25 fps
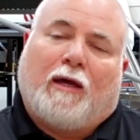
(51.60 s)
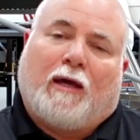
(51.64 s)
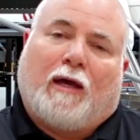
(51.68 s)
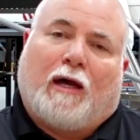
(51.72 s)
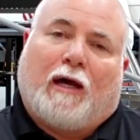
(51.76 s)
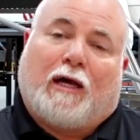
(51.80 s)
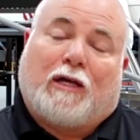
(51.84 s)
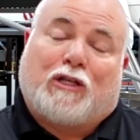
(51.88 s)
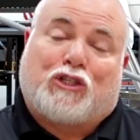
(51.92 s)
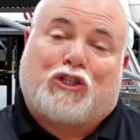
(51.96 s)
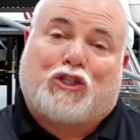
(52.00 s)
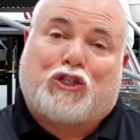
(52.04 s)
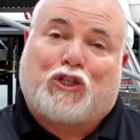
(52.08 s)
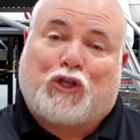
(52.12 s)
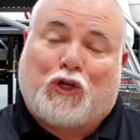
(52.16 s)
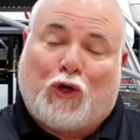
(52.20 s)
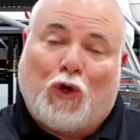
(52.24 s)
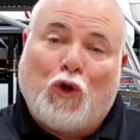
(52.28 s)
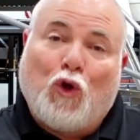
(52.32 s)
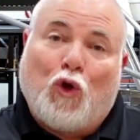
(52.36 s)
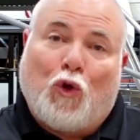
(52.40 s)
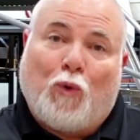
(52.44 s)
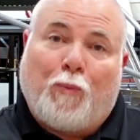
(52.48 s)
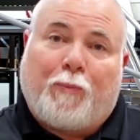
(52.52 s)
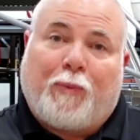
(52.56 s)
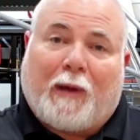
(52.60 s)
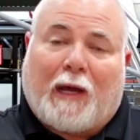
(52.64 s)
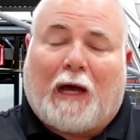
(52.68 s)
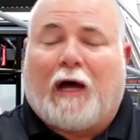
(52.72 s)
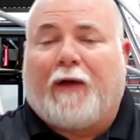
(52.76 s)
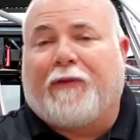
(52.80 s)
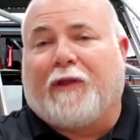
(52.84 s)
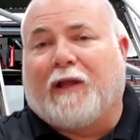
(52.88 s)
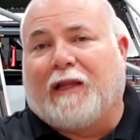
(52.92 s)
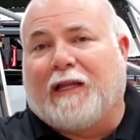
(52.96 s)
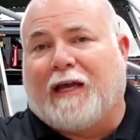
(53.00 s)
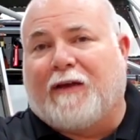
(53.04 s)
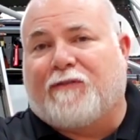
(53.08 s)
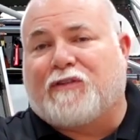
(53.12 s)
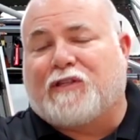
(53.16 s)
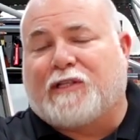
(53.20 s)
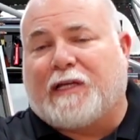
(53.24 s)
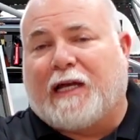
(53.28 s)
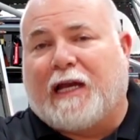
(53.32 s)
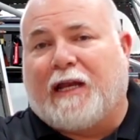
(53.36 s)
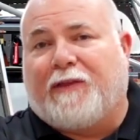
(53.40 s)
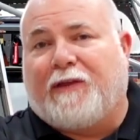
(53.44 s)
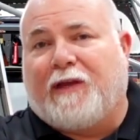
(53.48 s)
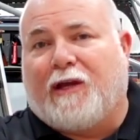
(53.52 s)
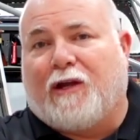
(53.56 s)
uh, scoop on the left
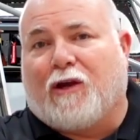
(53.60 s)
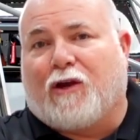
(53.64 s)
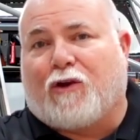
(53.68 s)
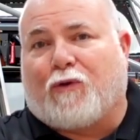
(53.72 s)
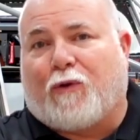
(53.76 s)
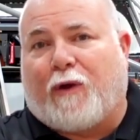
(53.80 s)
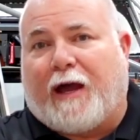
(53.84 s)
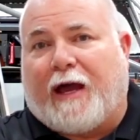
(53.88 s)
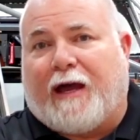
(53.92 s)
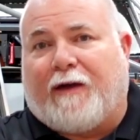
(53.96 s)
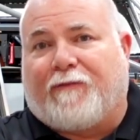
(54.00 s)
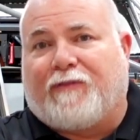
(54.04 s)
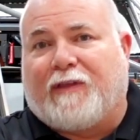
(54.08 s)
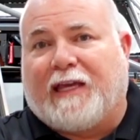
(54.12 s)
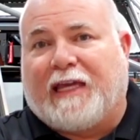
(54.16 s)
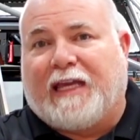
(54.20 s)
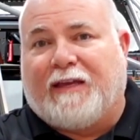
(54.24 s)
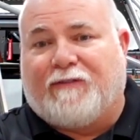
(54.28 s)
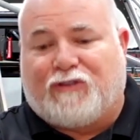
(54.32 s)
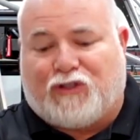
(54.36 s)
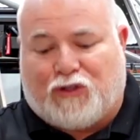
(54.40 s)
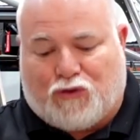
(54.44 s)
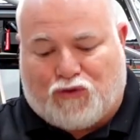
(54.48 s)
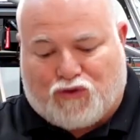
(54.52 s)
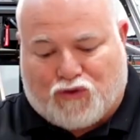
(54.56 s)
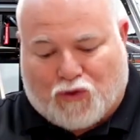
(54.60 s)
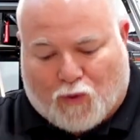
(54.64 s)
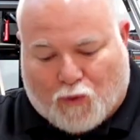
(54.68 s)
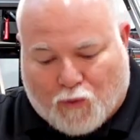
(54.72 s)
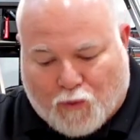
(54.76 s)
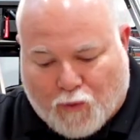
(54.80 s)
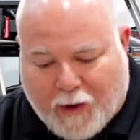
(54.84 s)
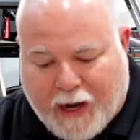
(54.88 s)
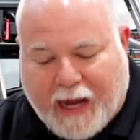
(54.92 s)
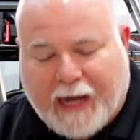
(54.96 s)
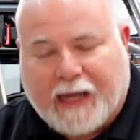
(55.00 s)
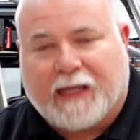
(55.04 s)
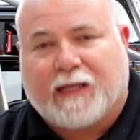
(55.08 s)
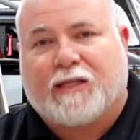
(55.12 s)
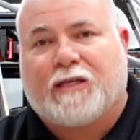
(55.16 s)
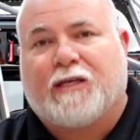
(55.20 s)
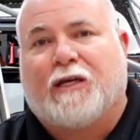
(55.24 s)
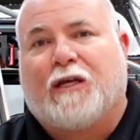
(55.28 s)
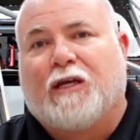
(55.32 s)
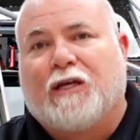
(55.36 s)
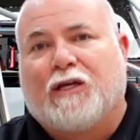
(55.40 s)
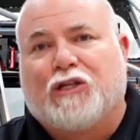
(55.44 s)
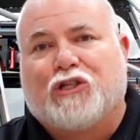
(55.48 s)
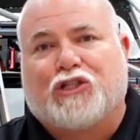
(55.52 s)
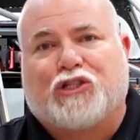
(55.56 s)
side of the aircraft that gives you direct
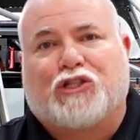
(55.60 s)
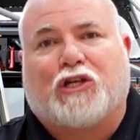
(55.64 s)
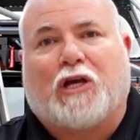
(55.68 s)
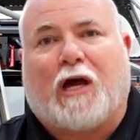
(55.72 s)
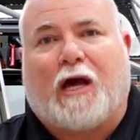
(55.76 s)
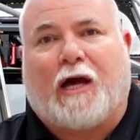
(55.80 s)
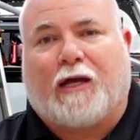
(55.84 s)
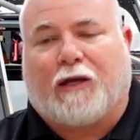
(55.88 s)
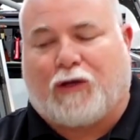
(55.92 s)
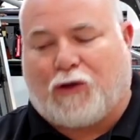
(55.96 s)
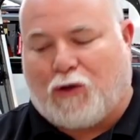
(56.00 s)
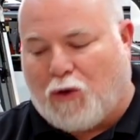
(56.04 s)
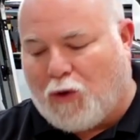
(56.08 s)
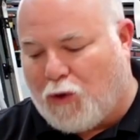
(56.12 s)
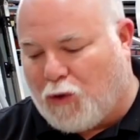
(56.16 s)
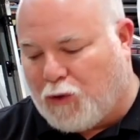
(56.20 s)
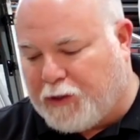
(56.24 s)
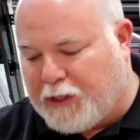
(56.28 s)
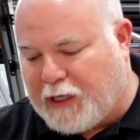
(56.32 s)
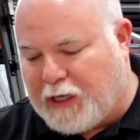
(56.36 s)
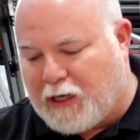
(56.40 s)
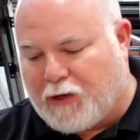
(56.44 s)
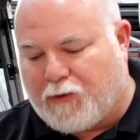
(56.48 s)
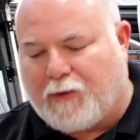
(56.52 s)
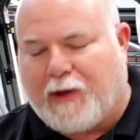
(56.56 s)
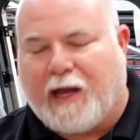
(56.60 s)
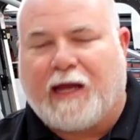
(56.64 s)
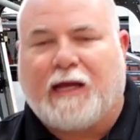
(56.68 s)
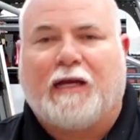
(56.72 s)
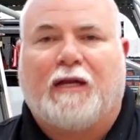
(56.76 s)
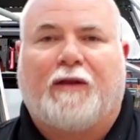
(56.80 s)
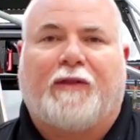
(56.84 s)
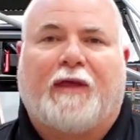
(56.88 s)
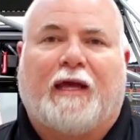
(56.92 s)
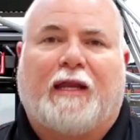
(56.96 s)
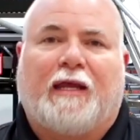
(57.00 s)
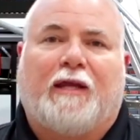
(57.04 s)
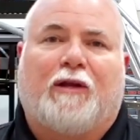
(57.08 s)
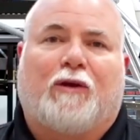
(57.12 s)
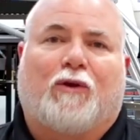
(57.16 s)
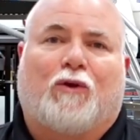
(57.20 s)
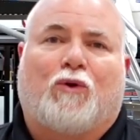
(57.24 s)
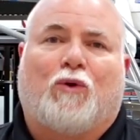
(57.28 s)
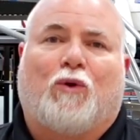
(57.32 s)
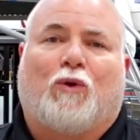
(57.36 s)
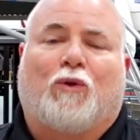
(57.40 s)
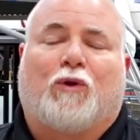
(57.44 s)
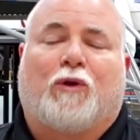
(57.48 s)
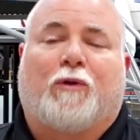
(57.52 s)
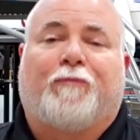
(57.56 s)
shot cold air right into that
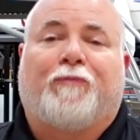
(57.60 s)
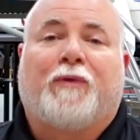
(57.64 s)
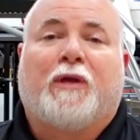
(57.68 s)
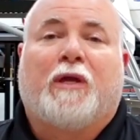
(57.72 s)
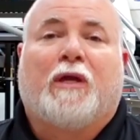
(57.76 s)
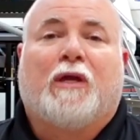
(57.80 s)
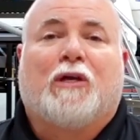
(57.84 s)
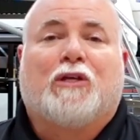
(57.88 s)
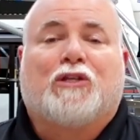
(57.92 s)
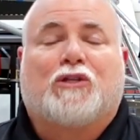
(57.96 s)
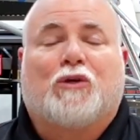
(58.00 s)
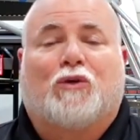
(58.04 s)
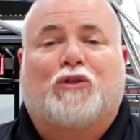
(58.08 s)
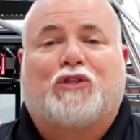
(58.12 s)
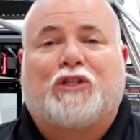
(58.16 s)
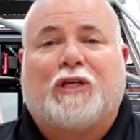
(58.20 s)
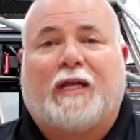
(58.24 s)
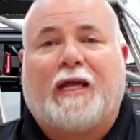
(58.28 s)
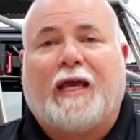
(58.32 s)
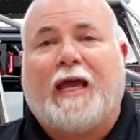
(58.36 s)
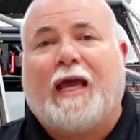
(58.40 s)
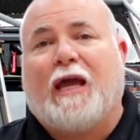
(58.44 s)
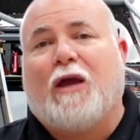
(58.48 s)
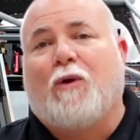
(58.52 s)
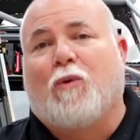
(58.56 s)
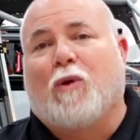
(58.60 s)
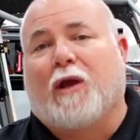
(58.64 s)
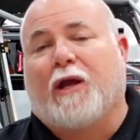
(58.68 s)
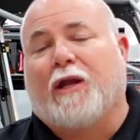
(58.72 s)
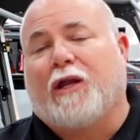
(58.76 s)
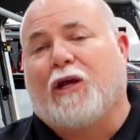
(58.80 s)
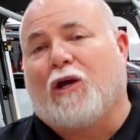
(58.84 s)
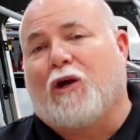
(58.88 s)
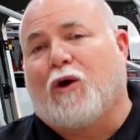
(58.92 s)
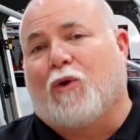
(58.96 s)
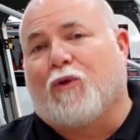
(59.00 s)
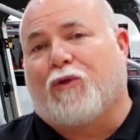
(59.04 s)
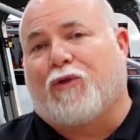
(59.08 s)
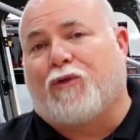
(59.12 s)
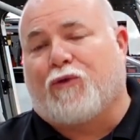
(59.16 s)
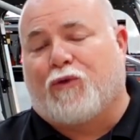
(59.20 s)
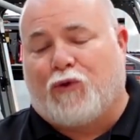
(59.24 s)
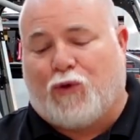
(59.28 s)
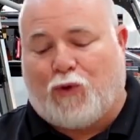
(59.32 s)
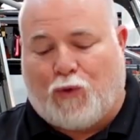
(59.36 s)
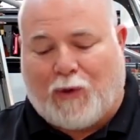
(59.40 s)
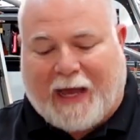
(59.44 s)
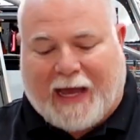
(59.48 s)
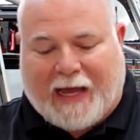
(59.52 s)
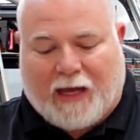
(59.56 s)
intercooler. So today we're going to go
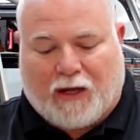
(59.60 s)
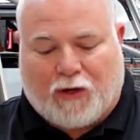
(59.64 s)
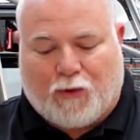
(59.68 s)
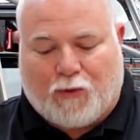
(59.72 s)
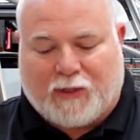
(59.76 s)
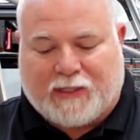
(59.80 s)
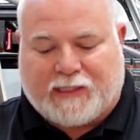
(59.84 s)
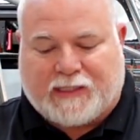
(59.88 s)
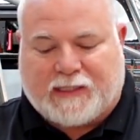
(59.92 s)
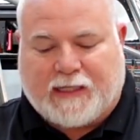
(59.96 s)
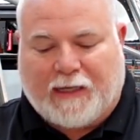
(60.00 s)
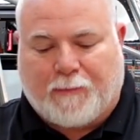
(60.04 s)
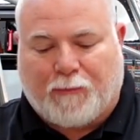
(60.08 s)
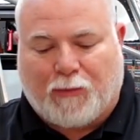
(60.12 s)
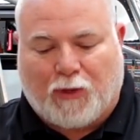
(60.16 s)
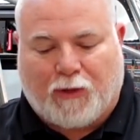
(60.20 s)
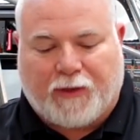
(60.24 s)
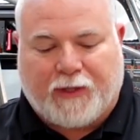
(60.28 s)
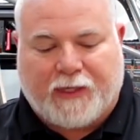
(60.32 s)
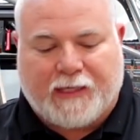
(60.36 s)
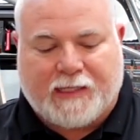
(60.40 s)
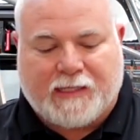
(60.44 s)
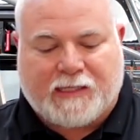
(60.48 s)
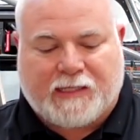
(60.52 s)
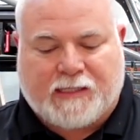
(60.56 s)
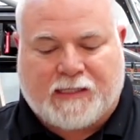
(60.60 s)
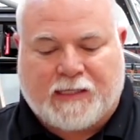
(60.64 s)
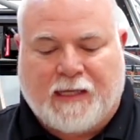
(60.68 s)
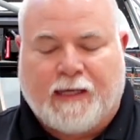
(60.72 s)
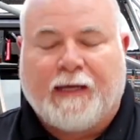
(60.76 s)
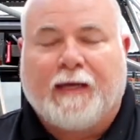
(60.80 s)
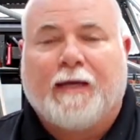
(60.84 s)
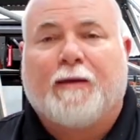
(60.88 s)
through how to assemble this,